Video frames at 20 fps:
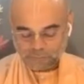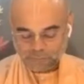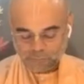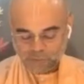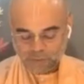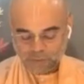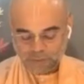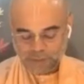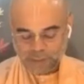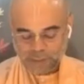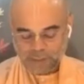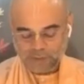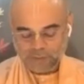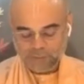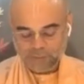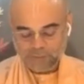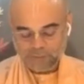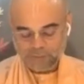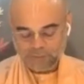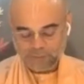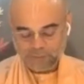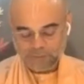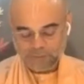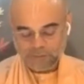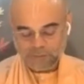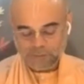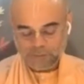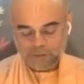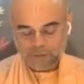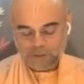Now,
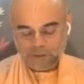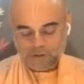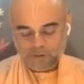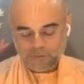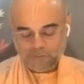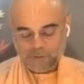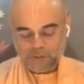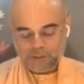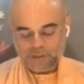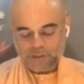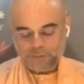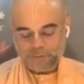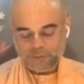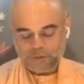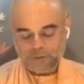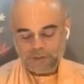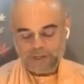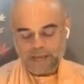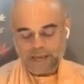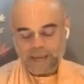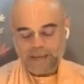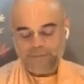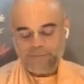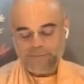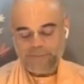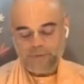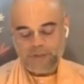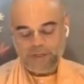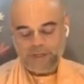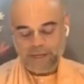once upon a time,
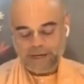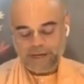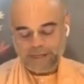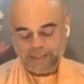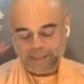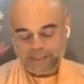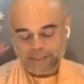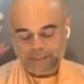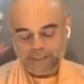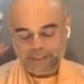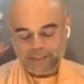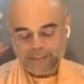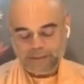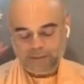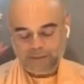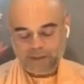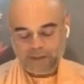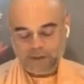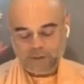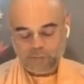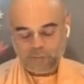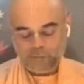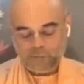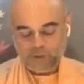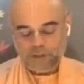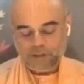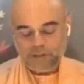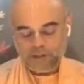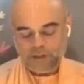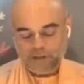he collected
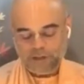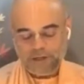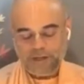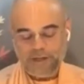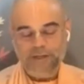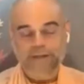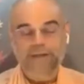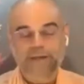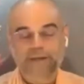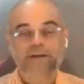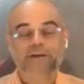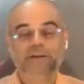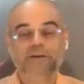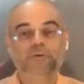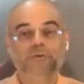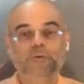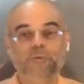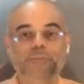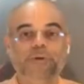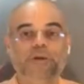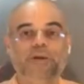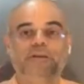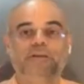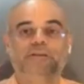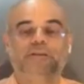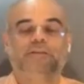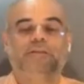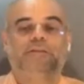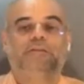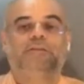180
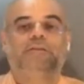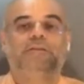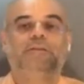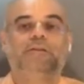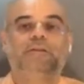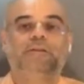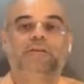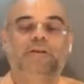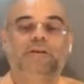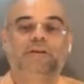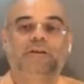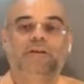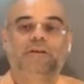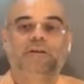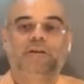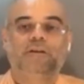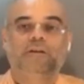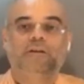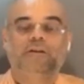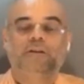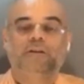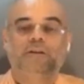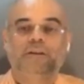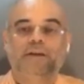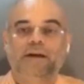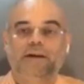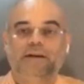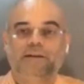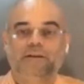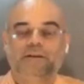rupees.
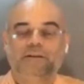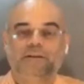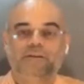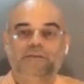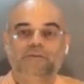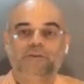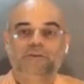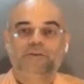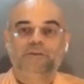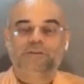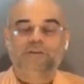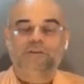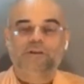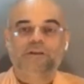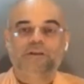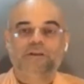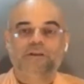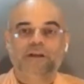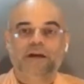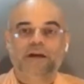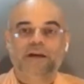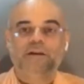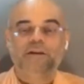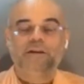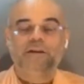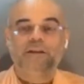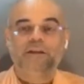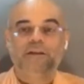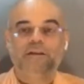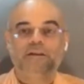That was in
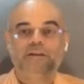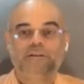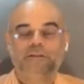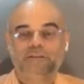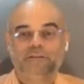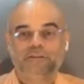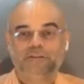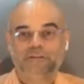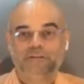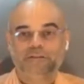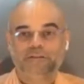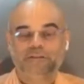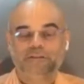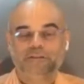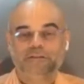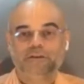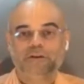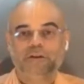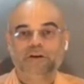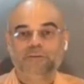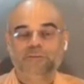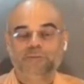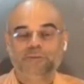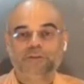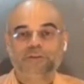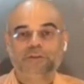almost